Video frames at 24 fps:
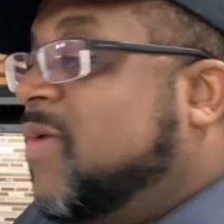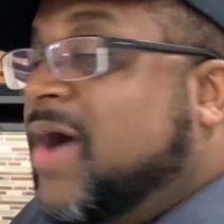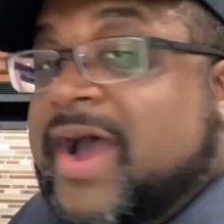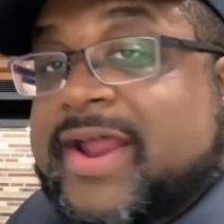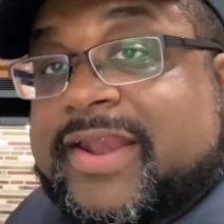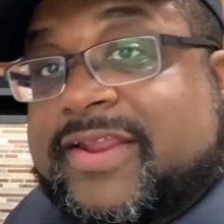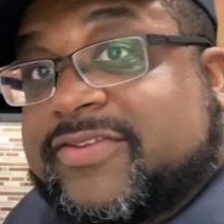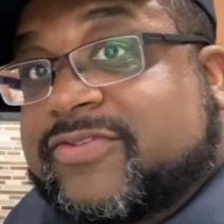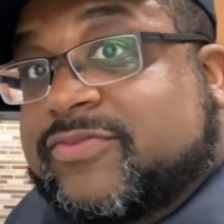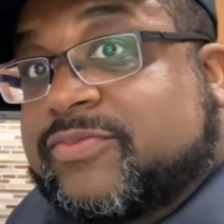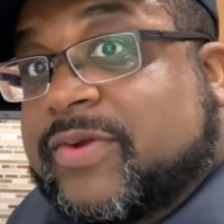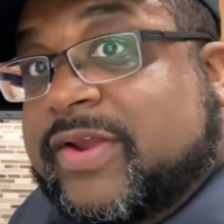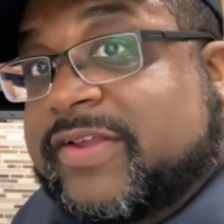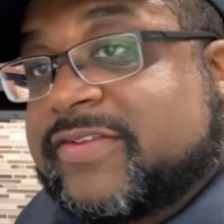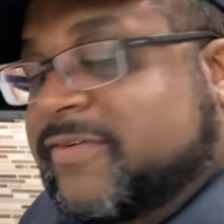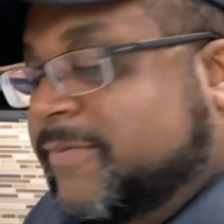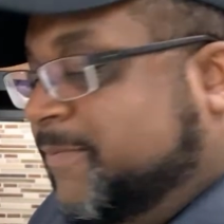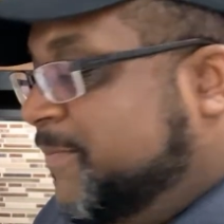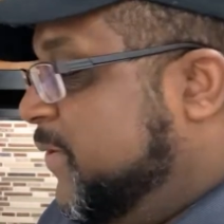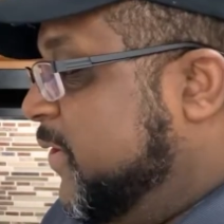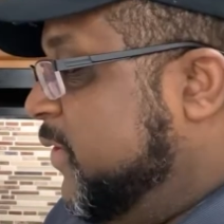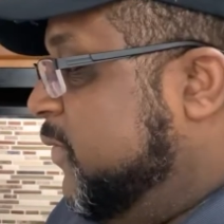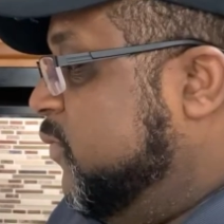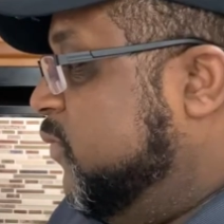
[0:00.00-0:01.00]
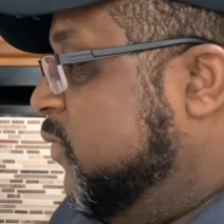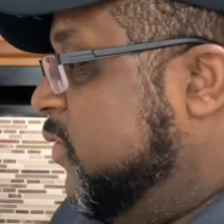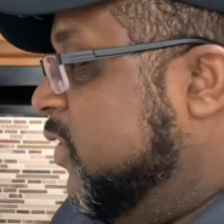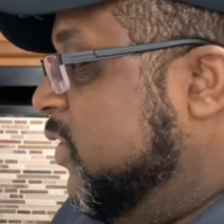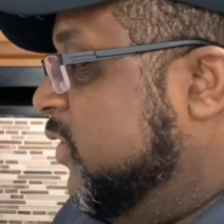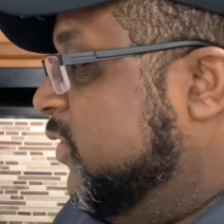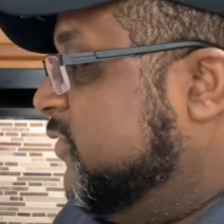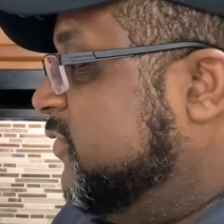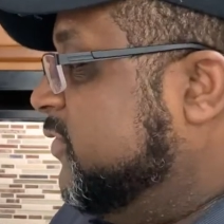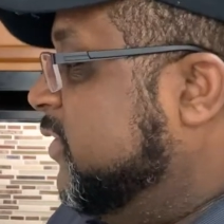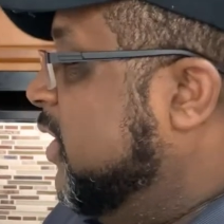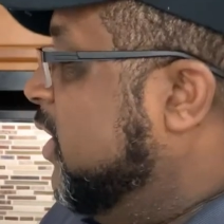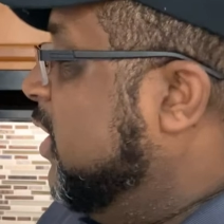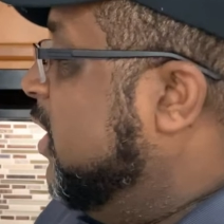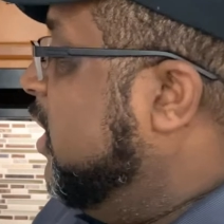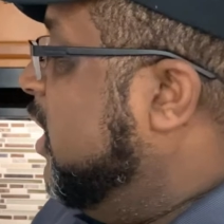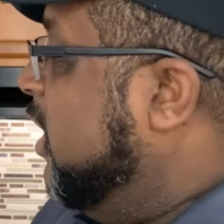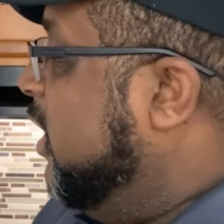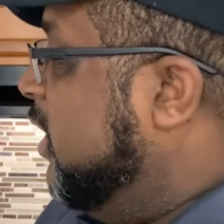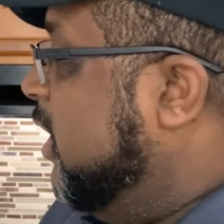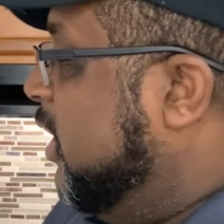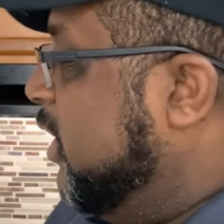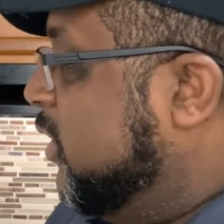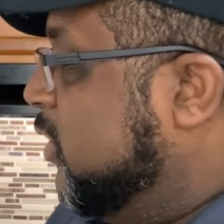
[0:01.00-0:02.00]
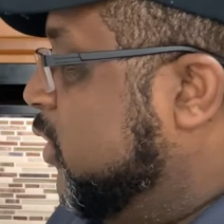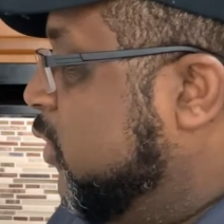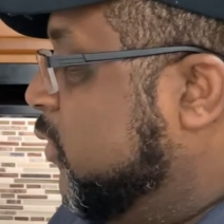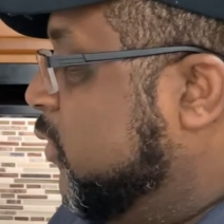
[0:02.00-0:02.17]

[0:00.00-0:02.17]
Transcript: this recipe works and they go